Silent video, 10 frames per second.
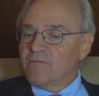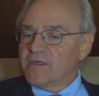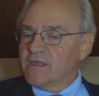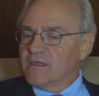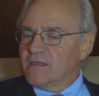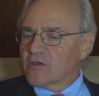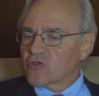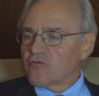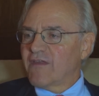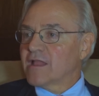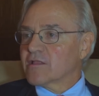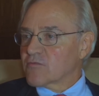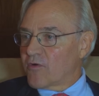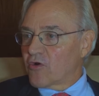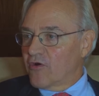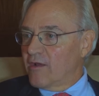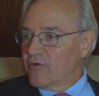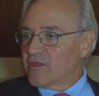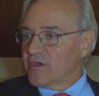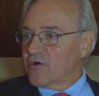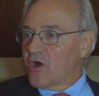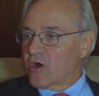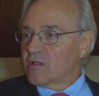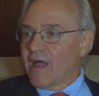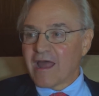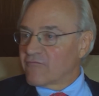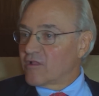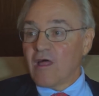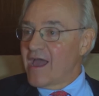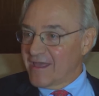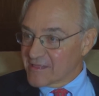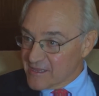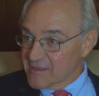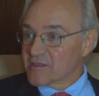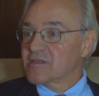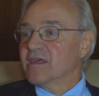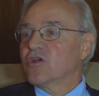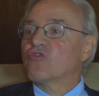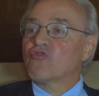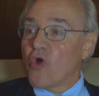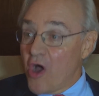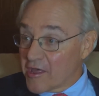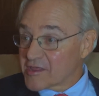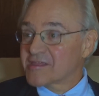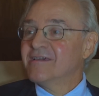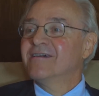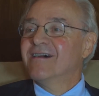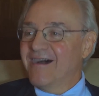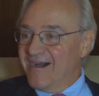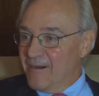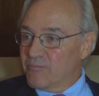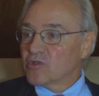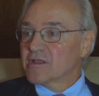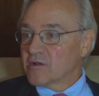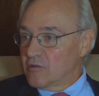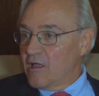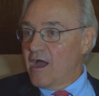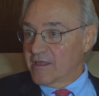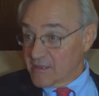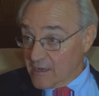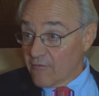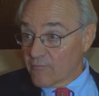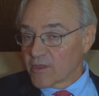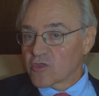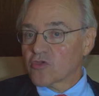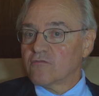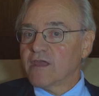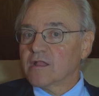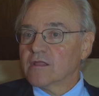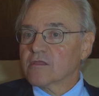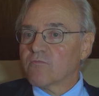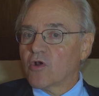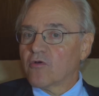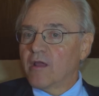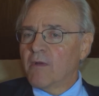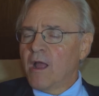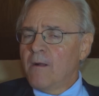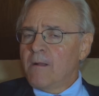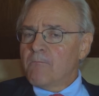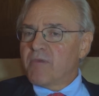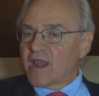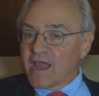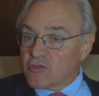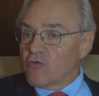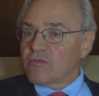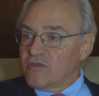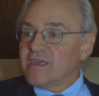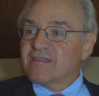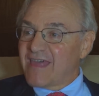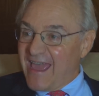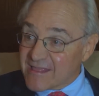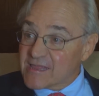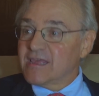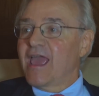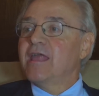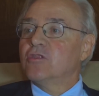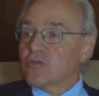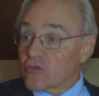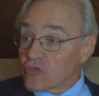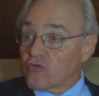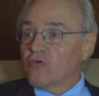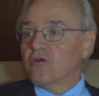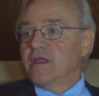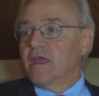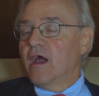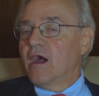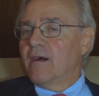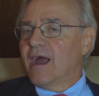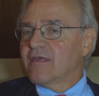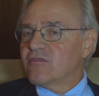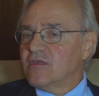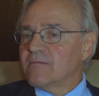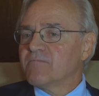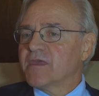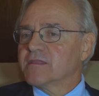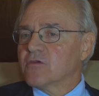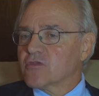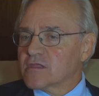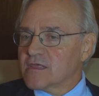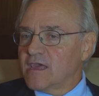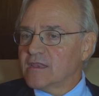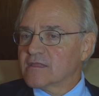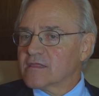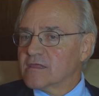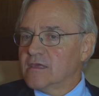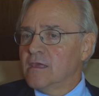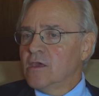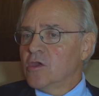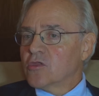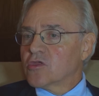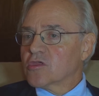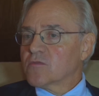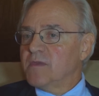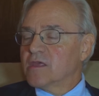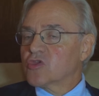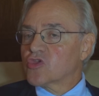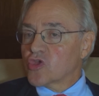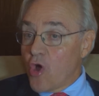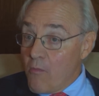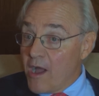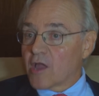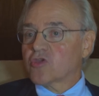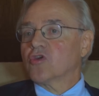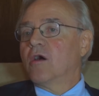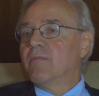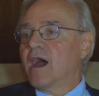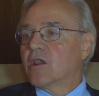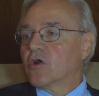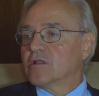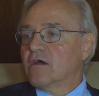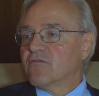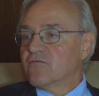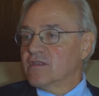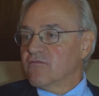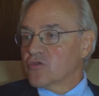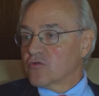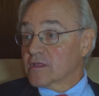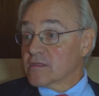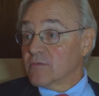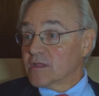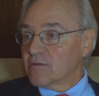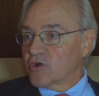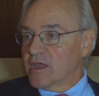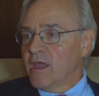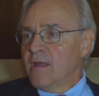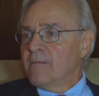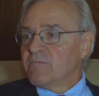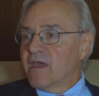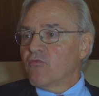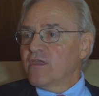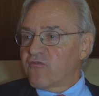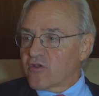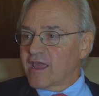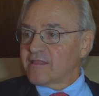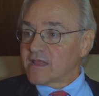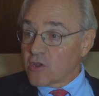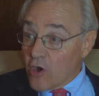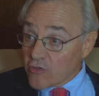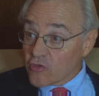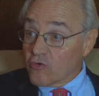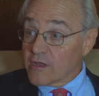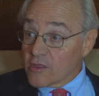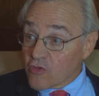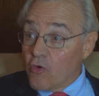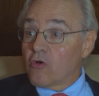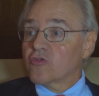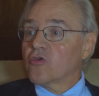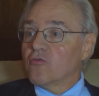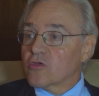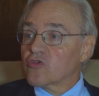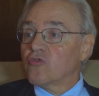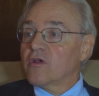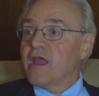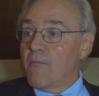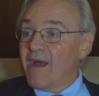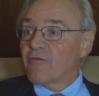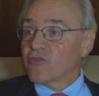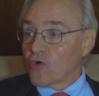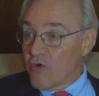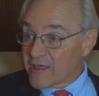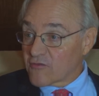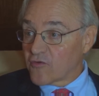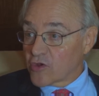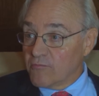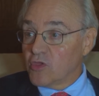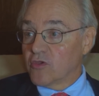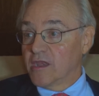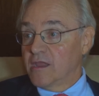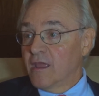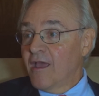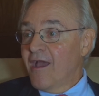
the surveillance program, where there are a lot of alliances that cross political lines, the government surveillance program. But I don't think that's the end of the story. I think that there's a tendency to speak so much about our love of individualism and liberty that we forget that our story is also a story about the quest for community.